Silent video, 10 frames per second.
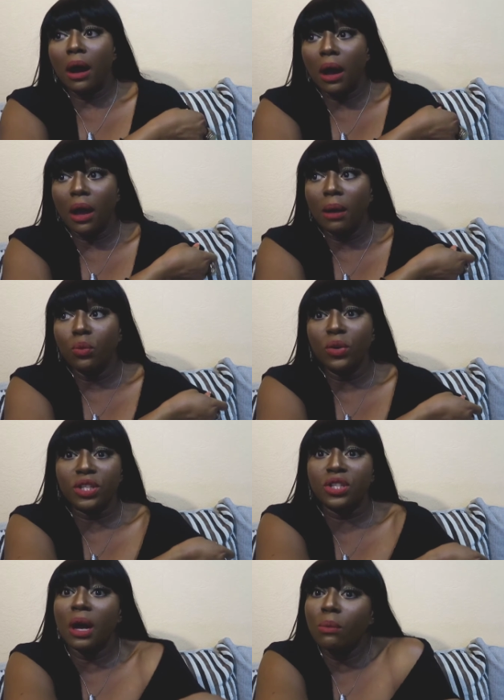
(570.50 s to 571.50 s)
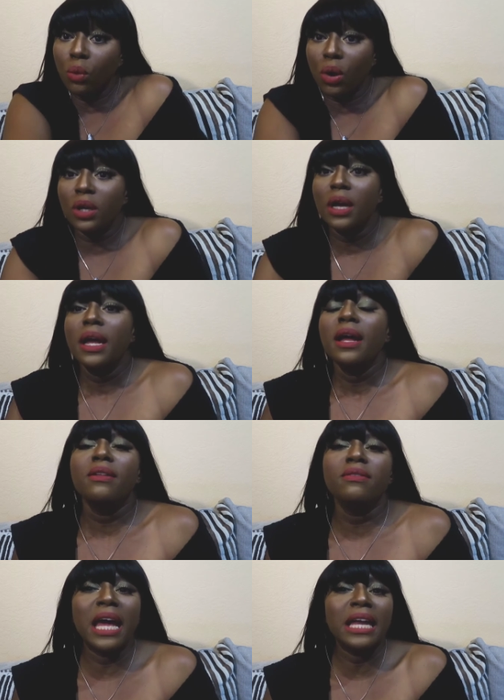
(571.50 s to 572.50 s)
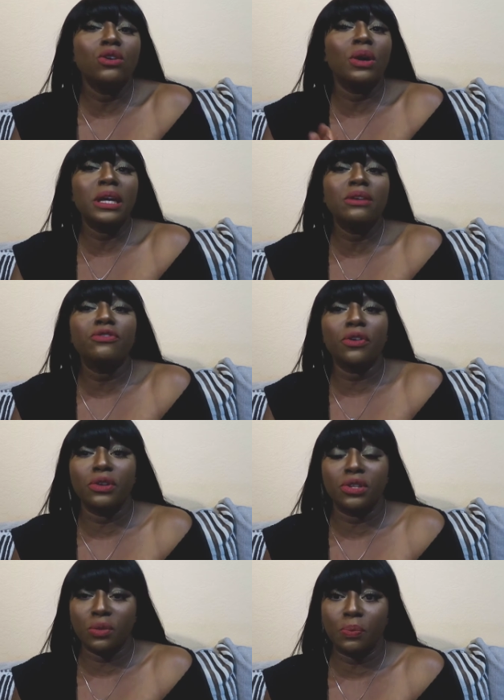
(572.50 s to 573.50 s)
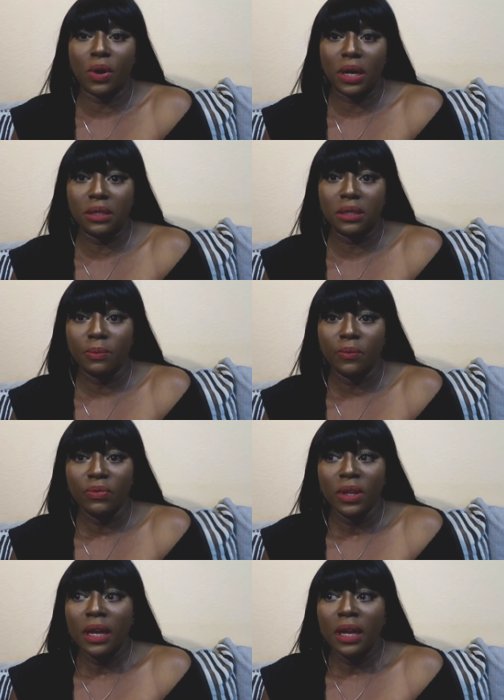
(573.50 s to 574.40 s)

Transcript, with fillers: with someone, then you're in for a surprise.